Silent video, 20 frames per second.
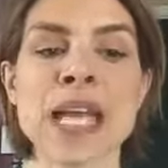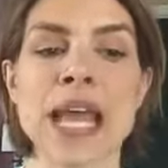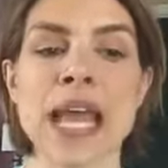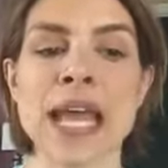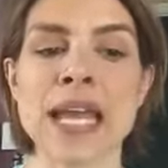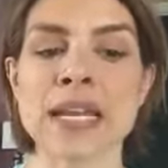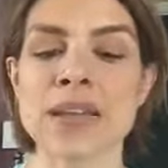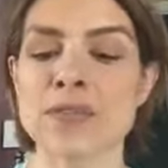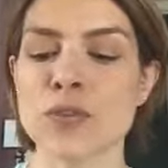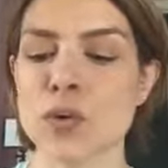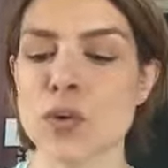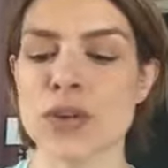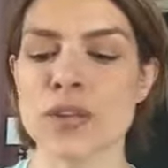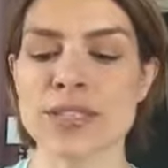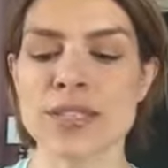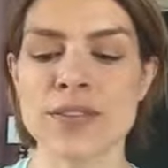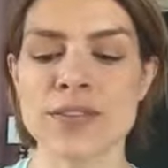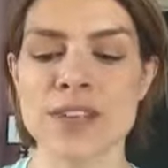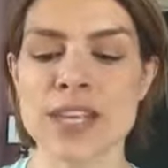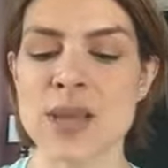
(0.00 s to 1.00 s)
And of
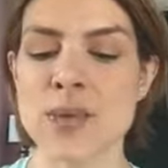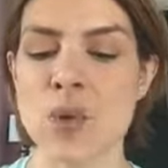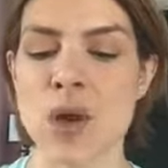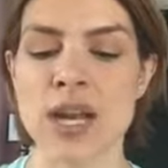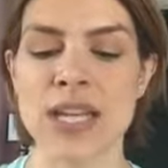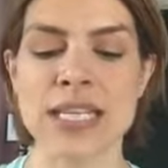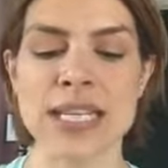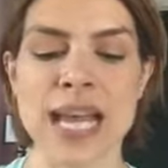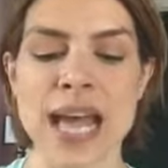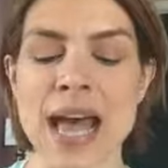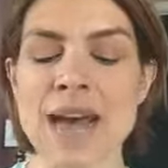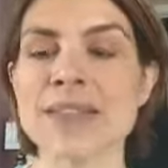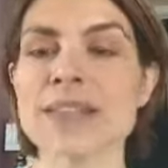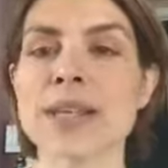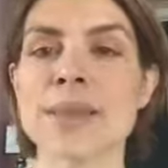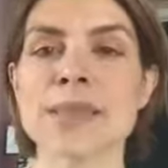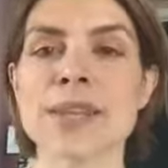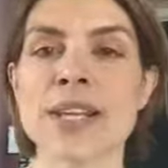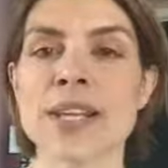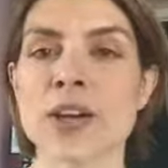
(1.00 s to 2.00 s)
course, if he wanted to have
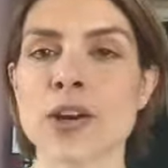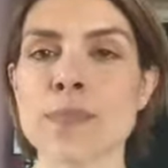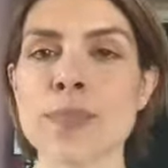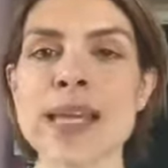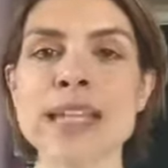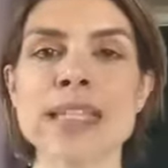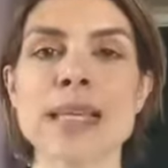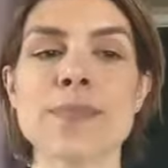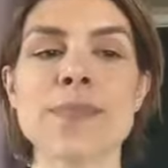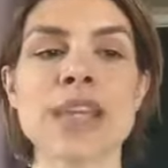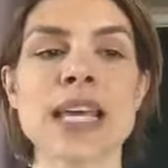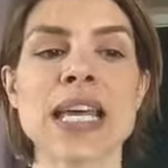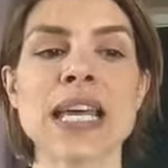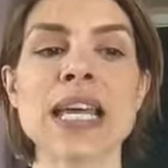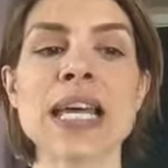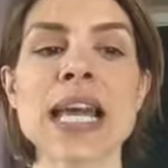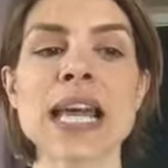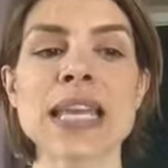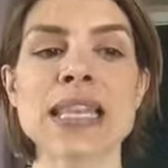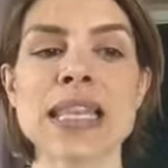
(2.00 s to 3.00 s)
something or make something
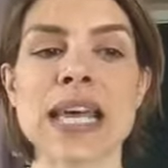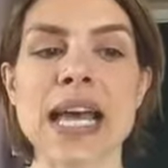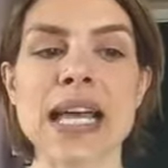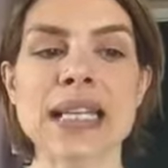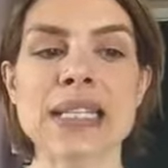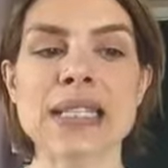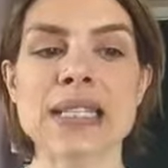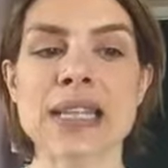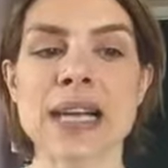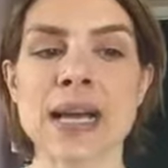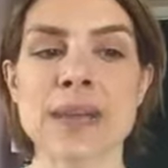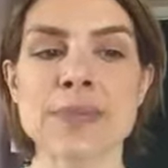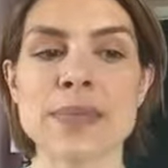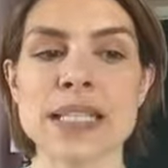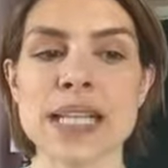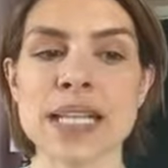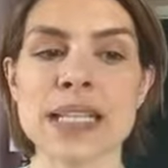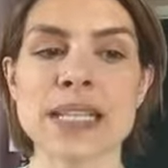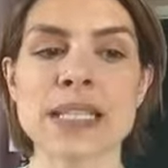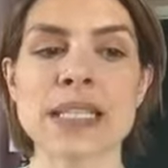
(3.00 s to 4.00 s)
that
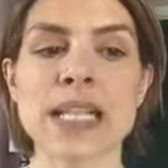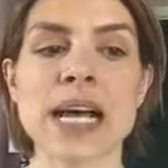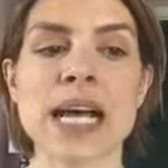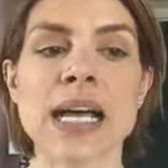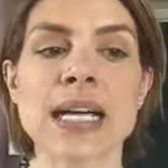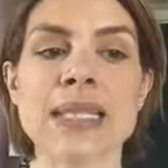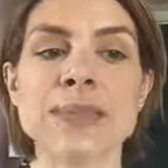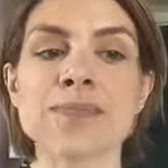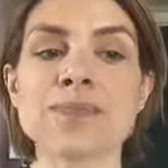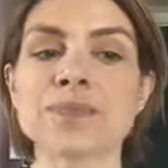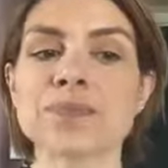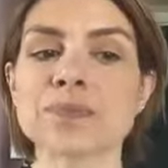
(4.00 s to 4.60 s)
didn't align,